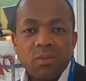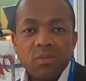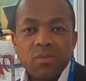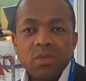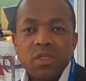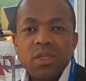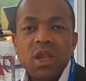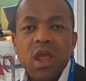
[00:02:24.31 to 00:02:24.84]
We
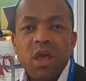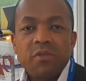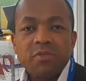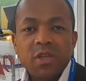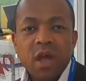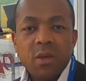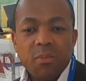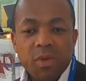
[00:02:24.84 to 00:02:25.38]
still have
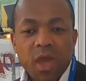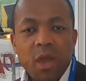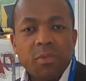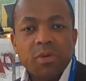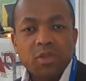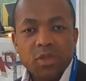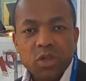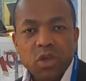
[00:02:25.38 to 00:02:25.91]
some gap
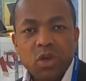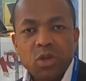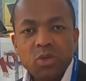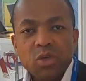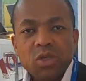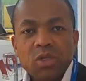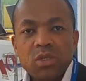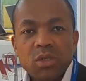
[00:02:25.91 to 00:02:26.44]
to
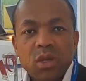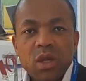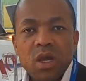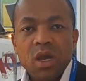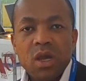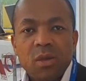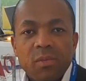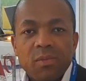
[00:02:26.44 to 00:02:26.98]
close.
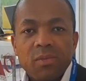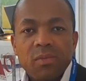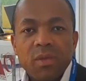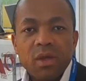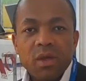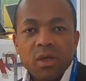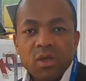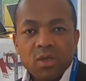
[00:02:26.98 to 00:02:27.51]

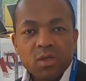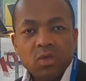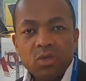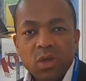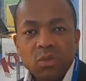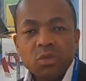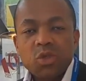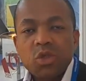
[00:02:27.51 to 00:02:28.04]

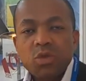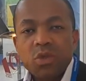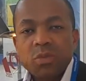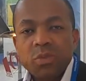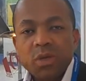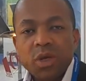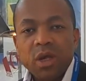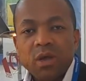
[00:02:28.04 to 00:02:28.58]
Soon, I'm sure
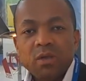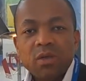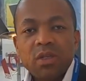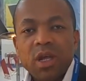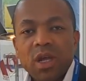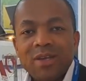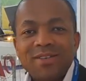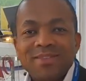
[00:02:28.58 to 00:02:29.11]
we'll be around
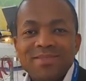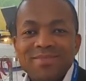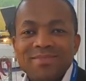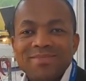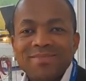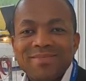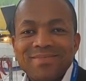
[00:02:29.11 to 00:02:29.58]
10.